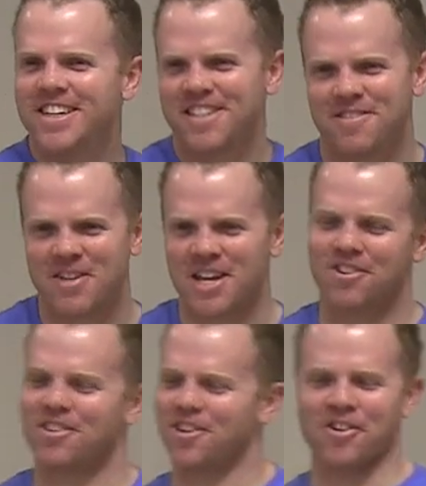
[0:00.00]
It's
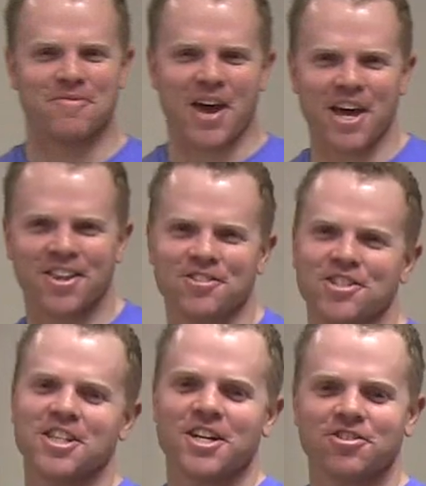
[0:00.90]
amazing. Learn math
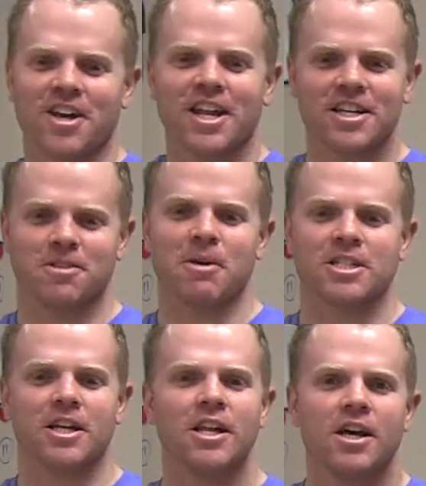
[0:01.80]
using the internet. It's
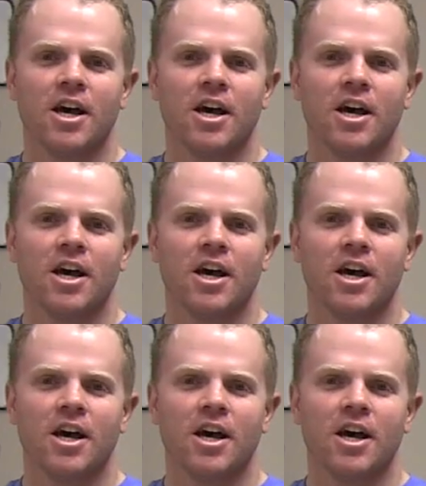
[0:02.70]
amazing.